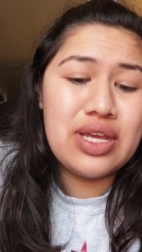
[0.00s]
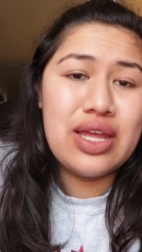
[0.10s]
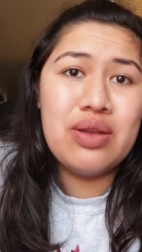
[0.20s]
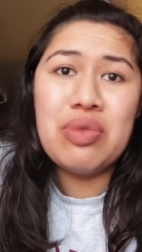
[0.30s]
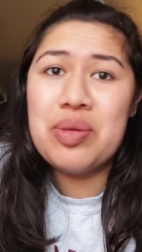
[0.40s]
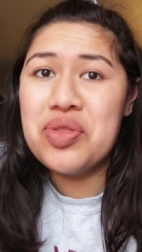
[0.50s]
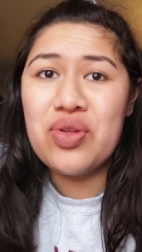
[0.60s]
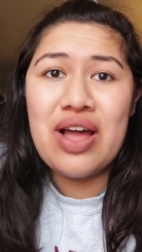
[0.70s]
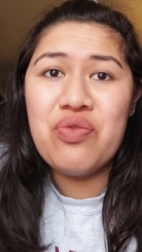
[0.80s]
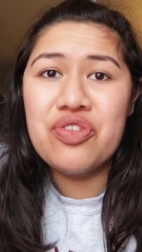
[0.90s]
and maybe
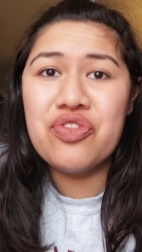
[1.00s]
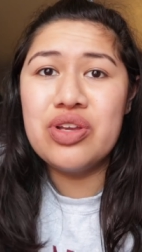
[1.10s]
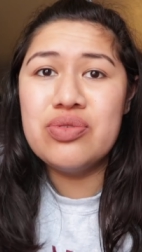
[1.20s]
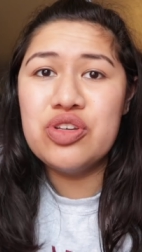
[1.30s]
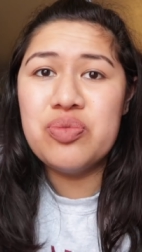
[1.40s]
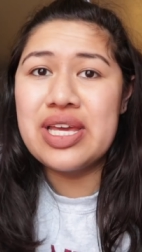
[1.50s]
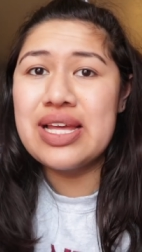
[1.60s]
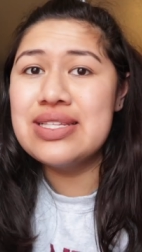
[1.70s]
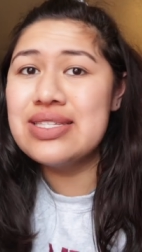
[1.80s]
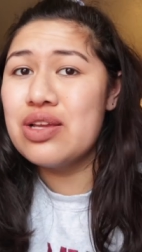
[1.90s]
they'll have one for you too
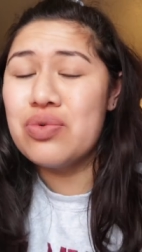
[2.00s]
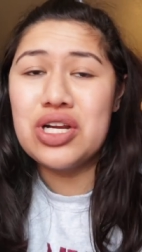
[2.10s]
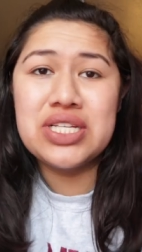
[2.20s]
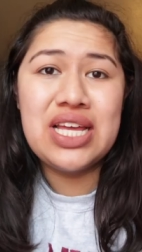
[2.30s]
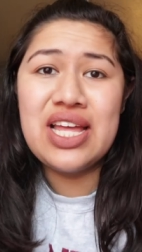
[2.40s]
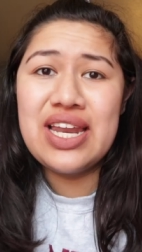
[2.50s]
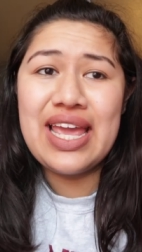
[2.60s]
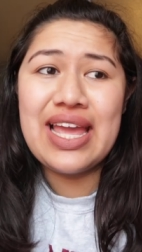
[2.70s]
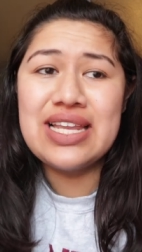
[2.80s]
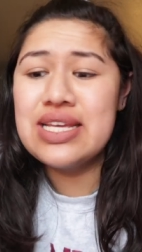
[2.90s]
because there were a ton
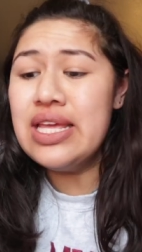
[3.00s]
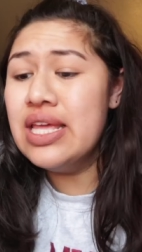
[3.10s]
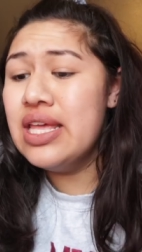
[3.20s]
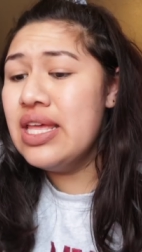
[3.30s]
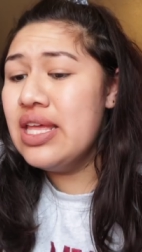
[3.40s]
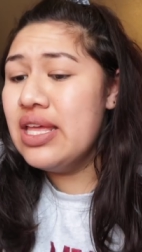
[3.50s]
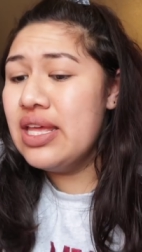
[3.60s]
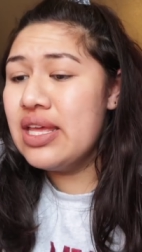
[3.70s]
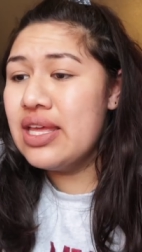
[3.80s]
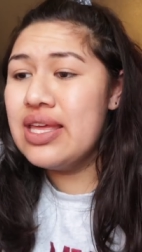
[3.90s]
and
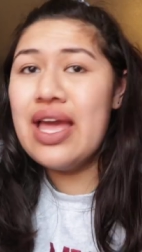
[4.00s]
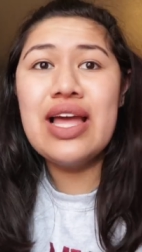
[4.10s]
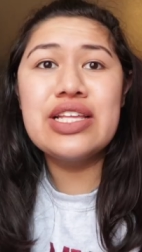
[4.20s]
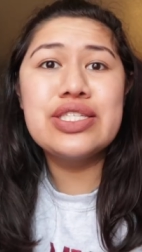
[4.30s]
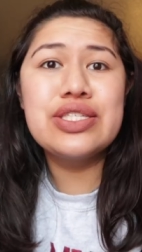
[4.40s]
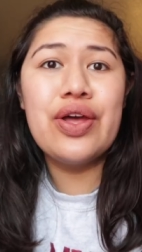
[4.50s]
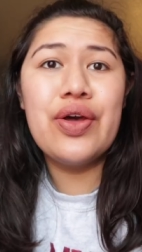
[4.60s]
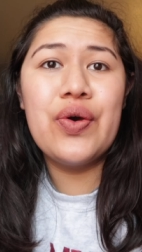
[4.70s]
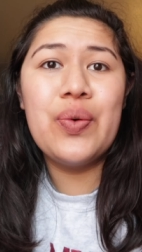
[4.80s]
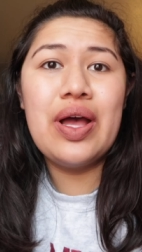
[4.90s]
yeah,
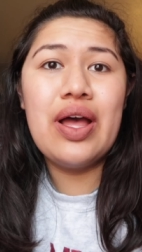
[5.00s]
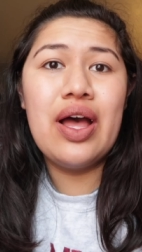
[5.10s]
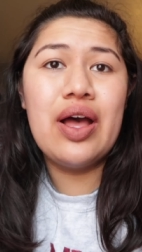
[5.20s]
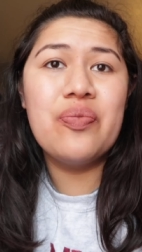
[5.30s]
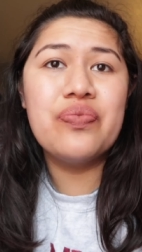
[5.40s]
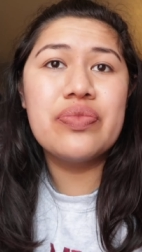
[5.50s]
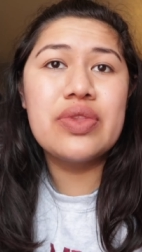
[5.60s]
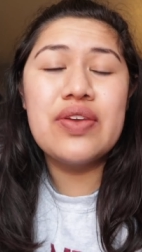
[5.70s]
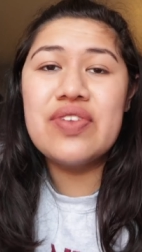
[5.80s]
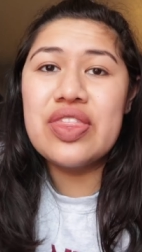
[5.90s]
so um,
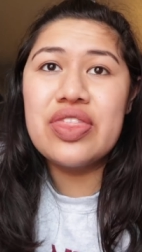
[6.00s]
give it